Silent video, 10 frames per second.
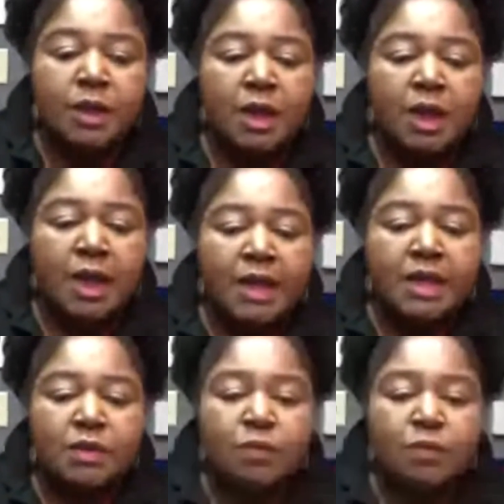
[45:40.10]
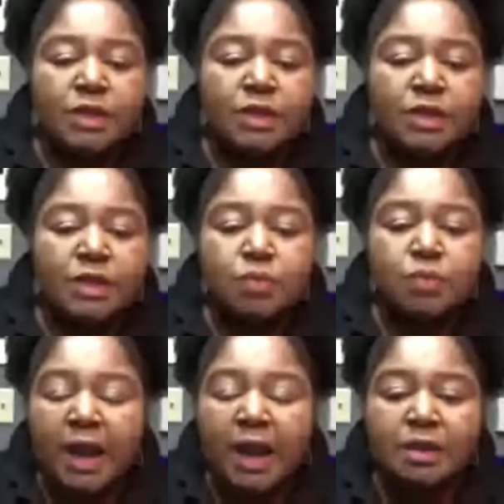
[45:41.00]
and when you're
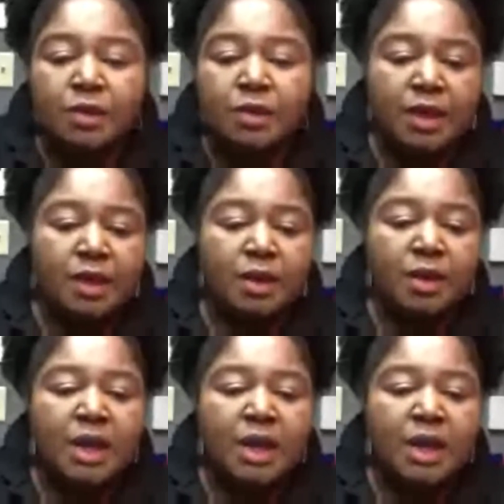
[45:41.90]
drying your hair.